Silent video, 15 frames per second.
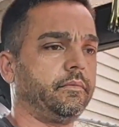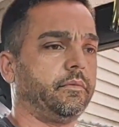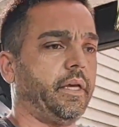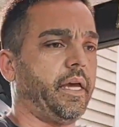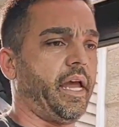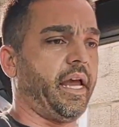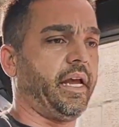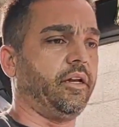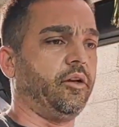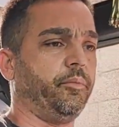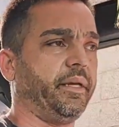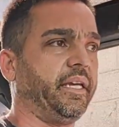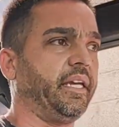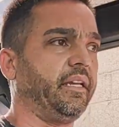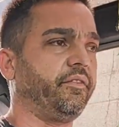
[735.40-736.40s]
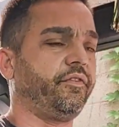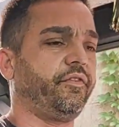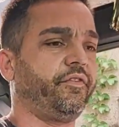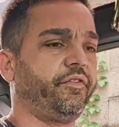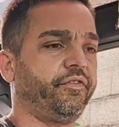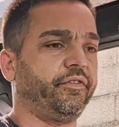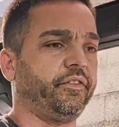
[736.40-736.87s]
hey, don't be
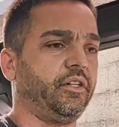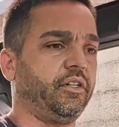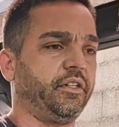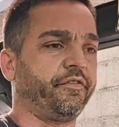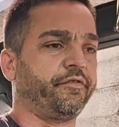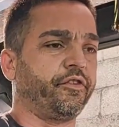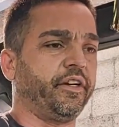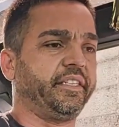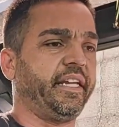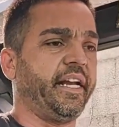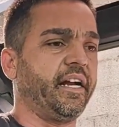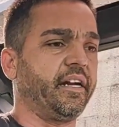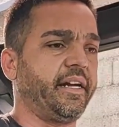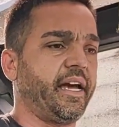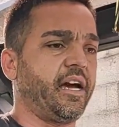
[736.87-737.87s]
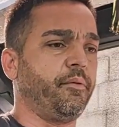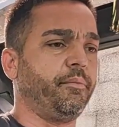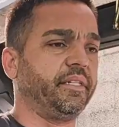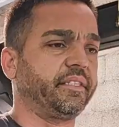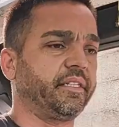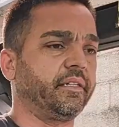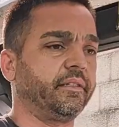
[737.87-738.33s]
getting on the fritz here now,
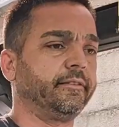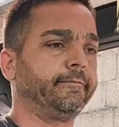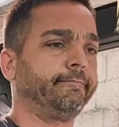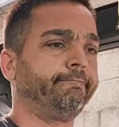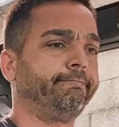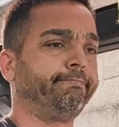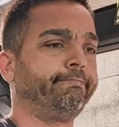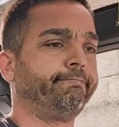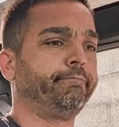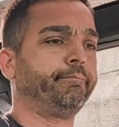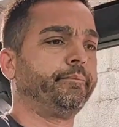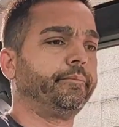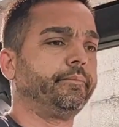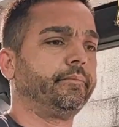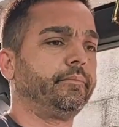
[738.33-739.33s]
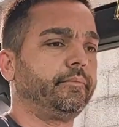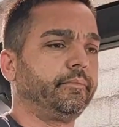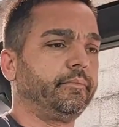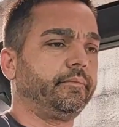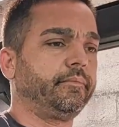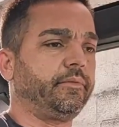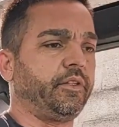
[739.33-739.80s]
Mr.
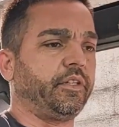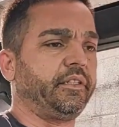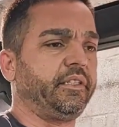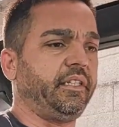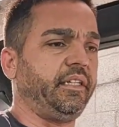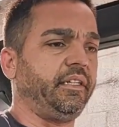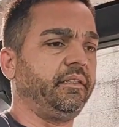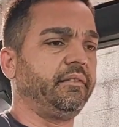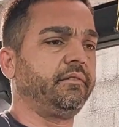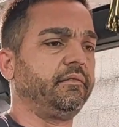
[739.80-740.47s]
13.